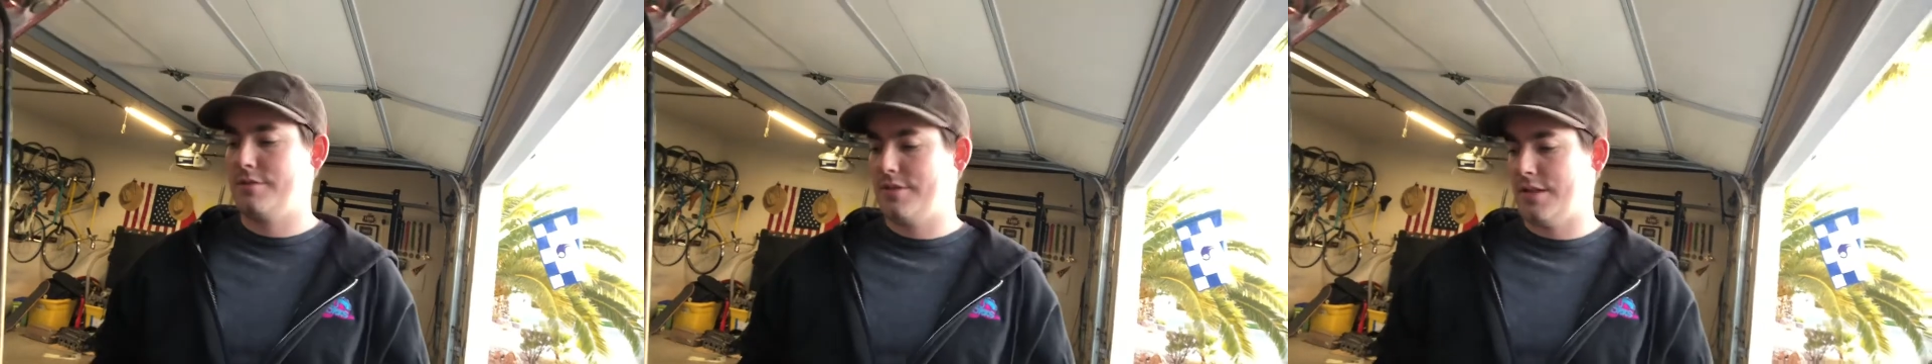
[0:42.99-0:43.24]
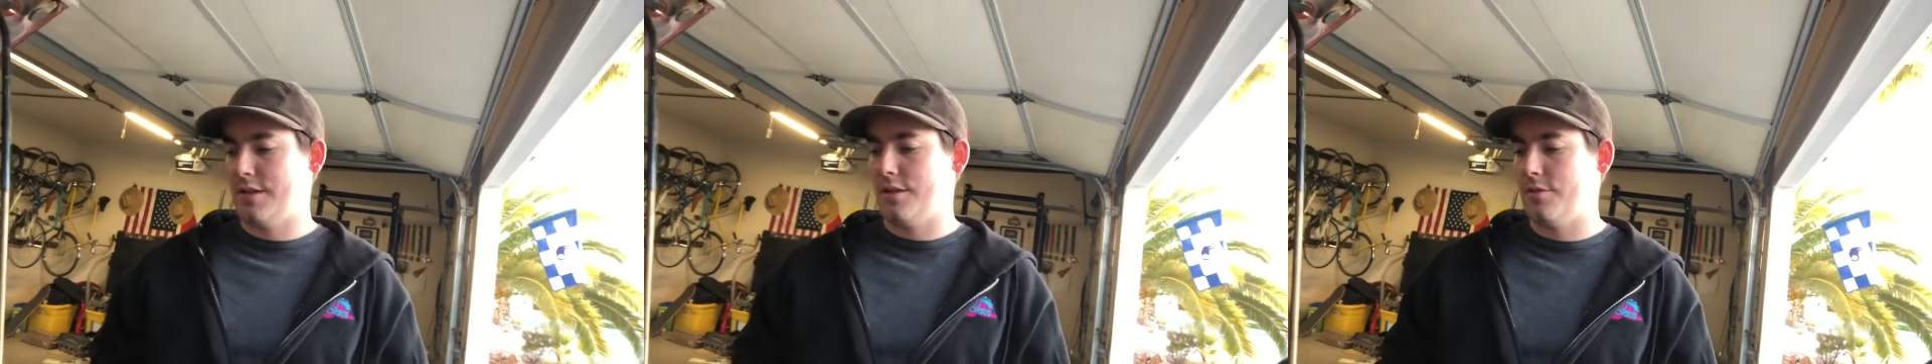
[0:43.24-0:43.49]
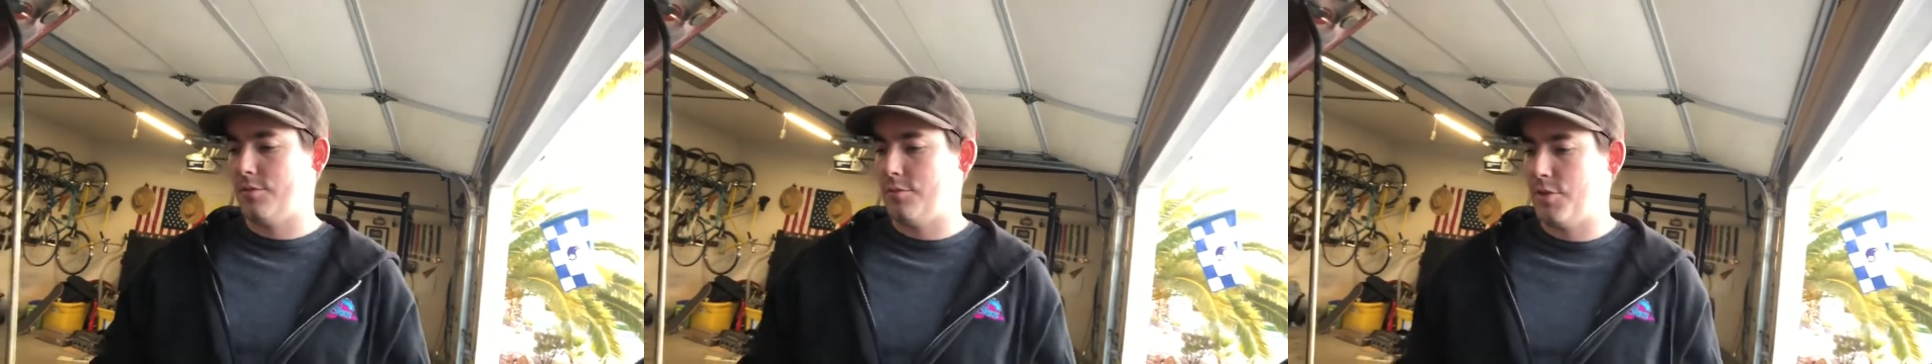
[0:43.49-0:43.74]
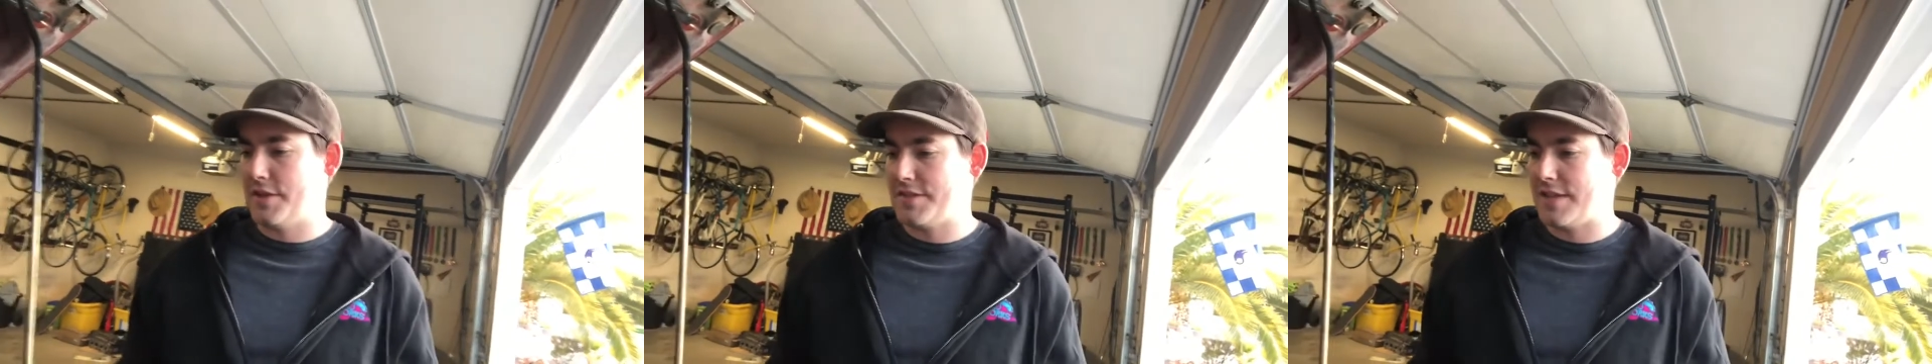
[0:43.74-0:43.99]
to
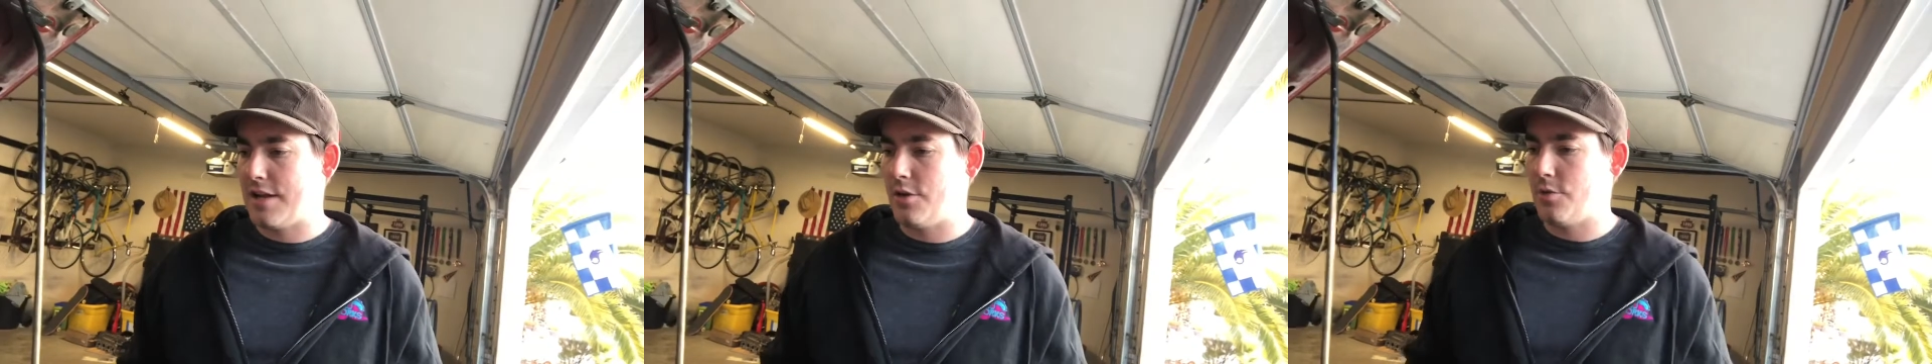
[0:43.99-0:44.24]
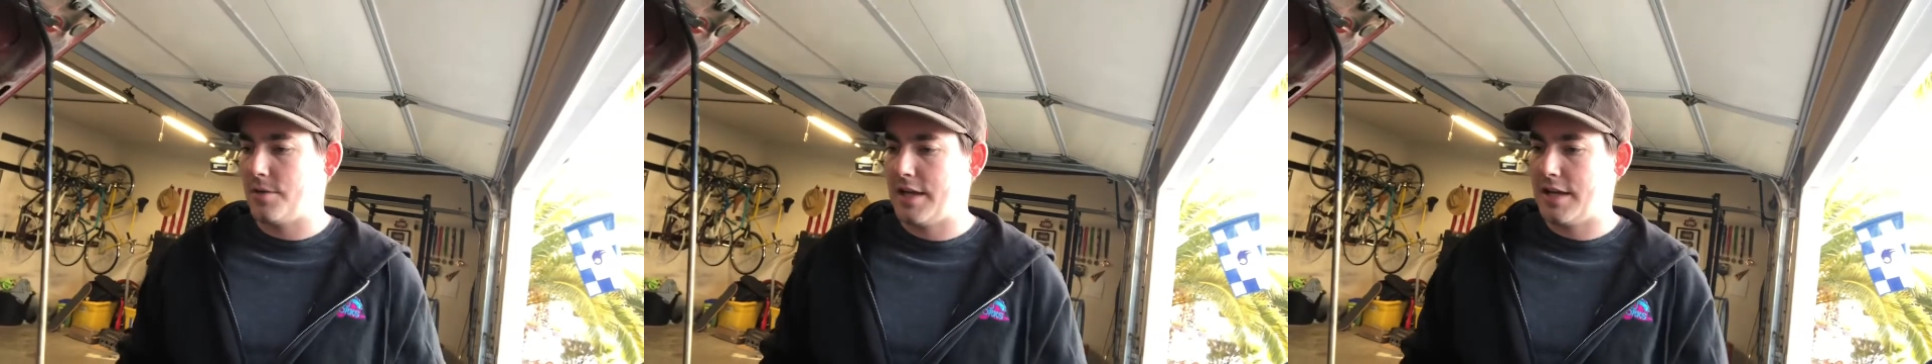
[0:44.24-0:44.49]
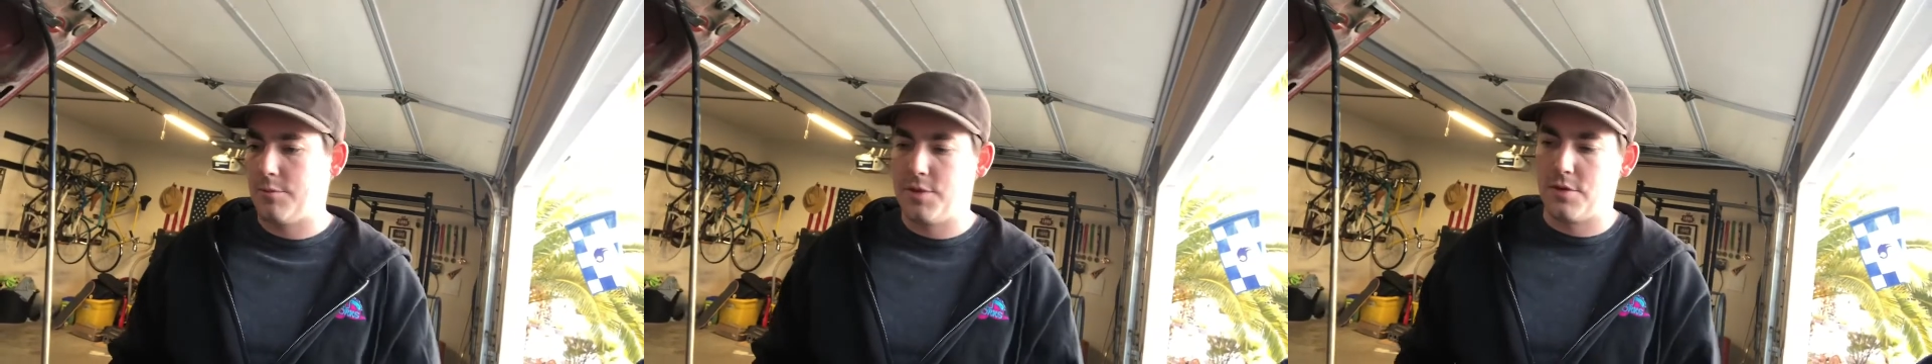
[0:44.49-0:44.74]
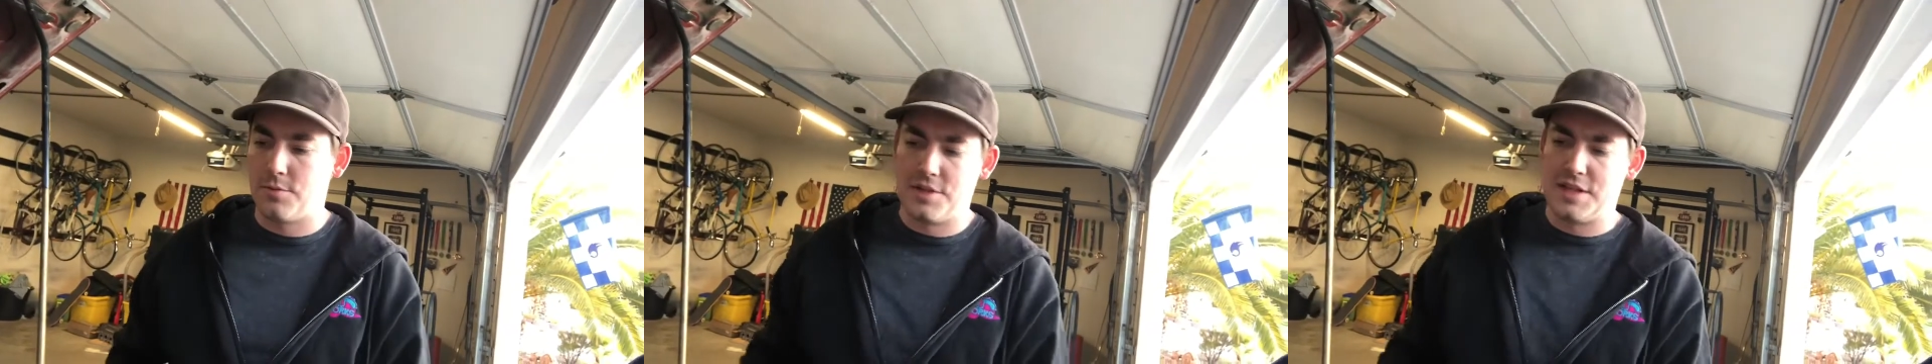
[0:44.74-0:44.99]
replace that O-ring, and we
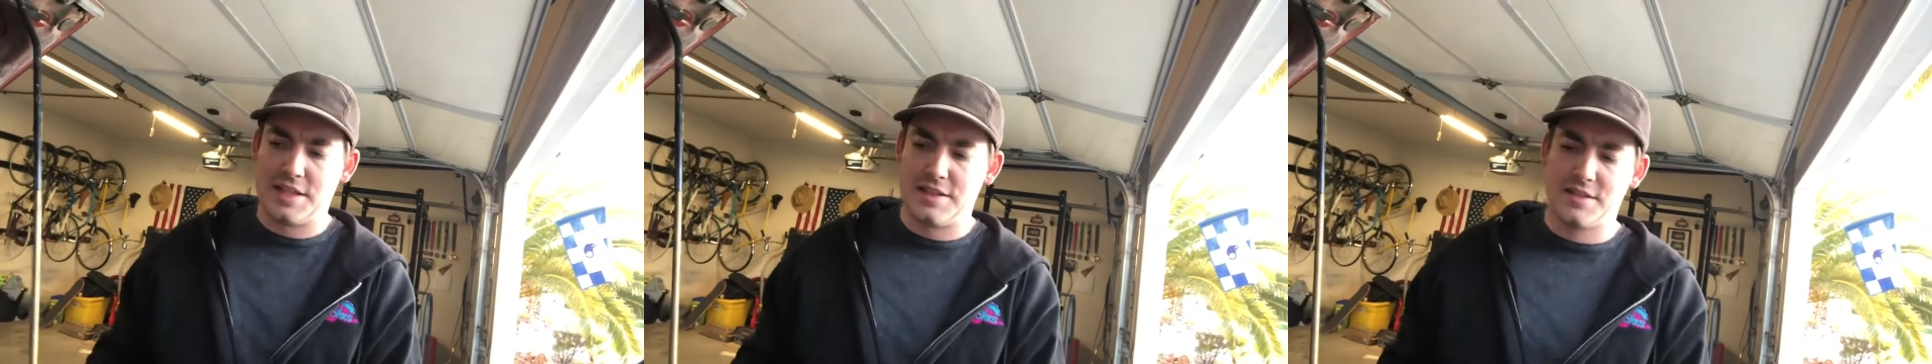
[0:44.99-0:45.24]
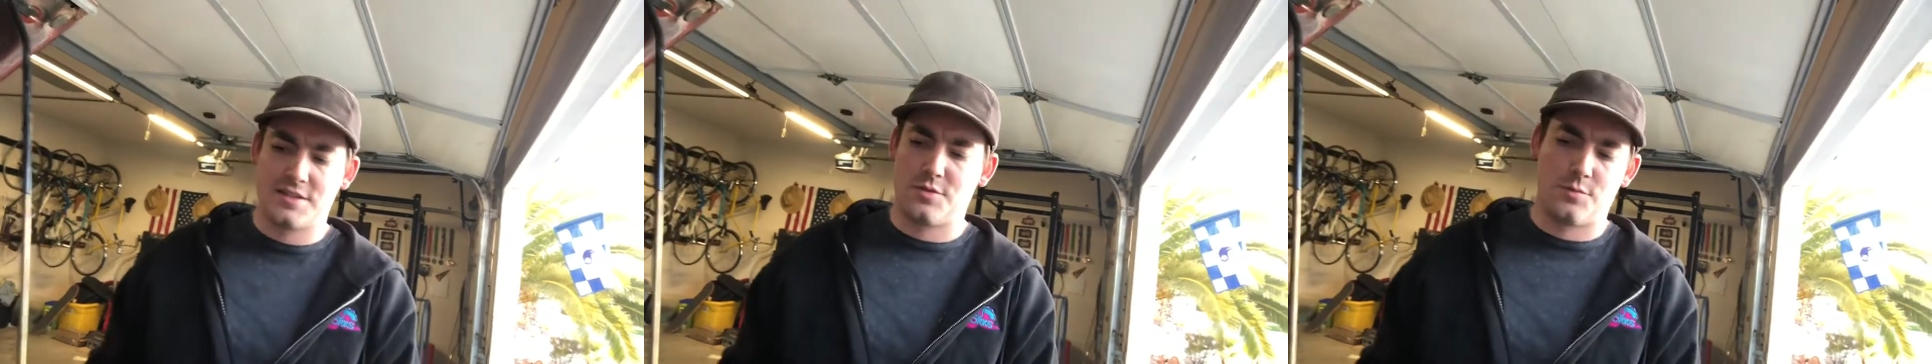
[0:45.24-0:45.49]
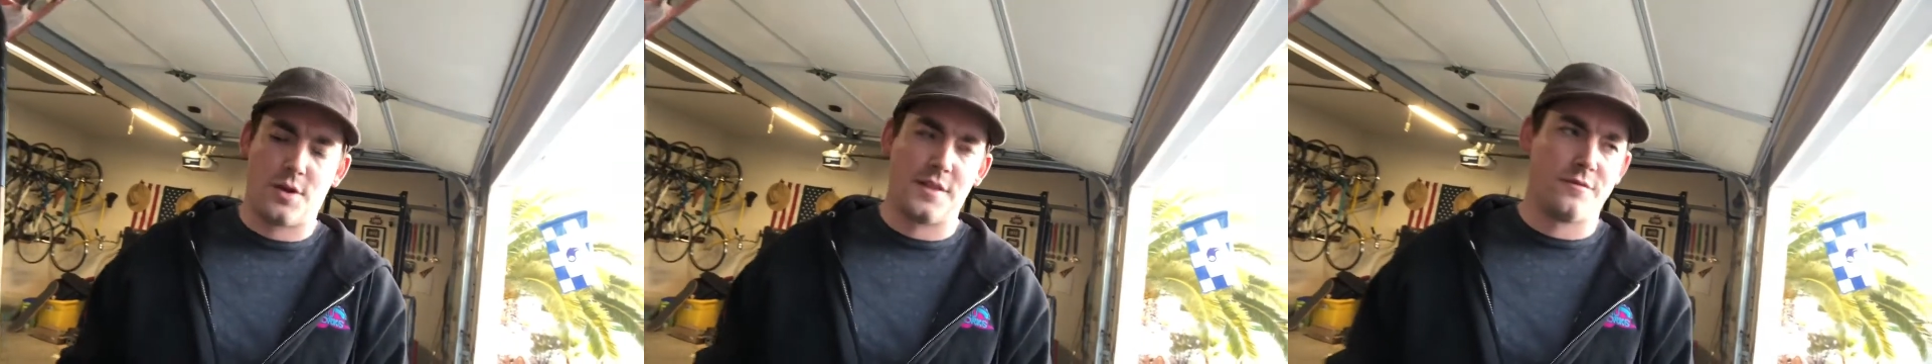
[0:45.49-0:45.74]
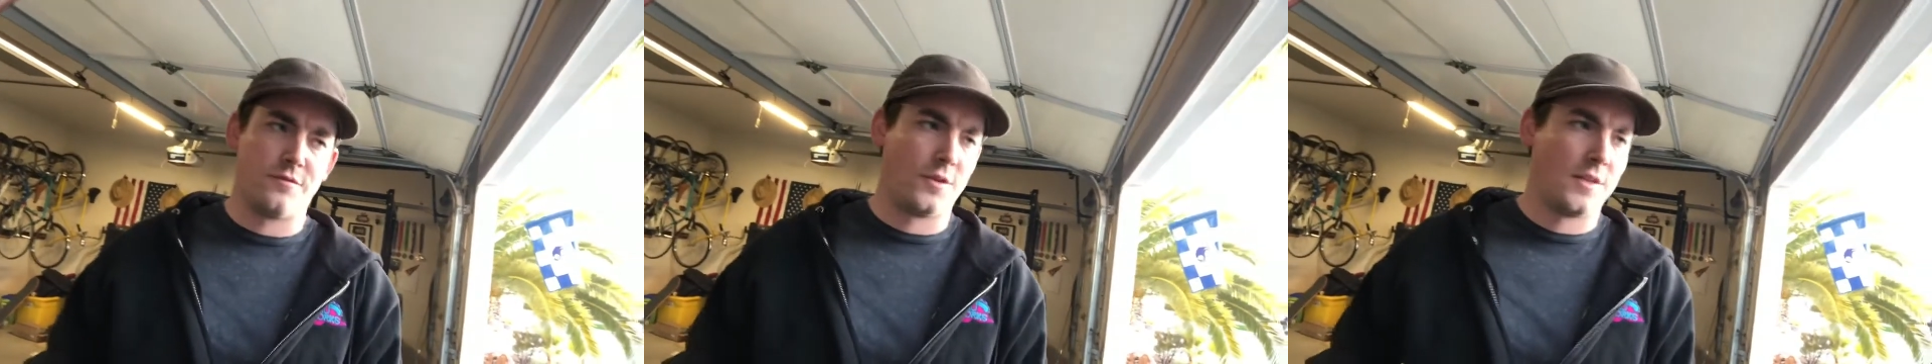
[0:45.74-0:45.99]
don't really need this to run
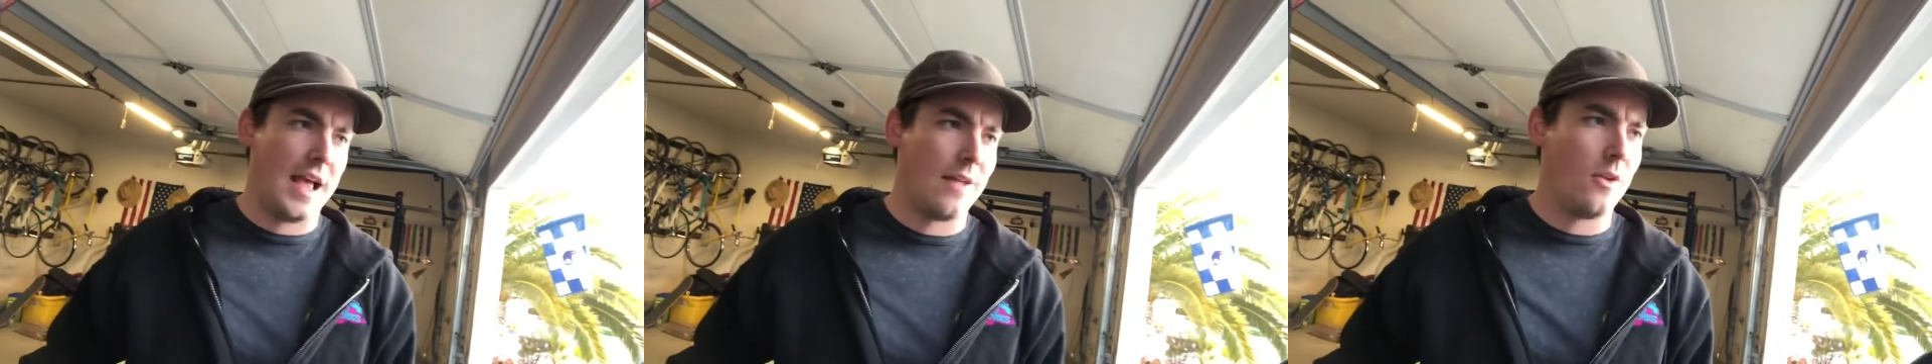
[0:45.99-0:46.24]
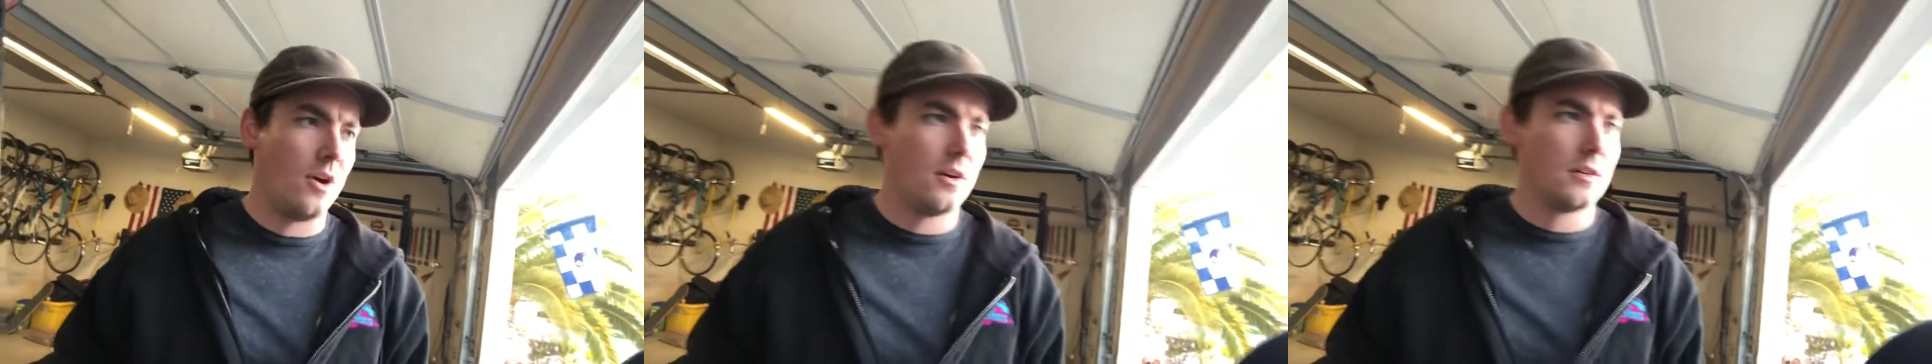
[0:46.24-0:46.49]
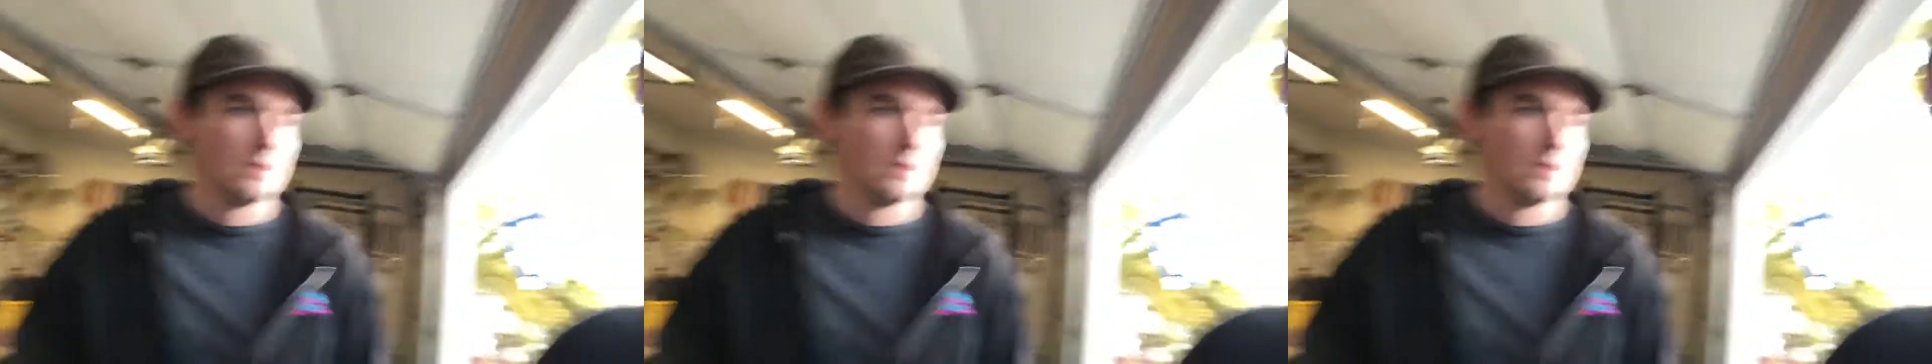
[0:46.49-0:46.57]
for that long.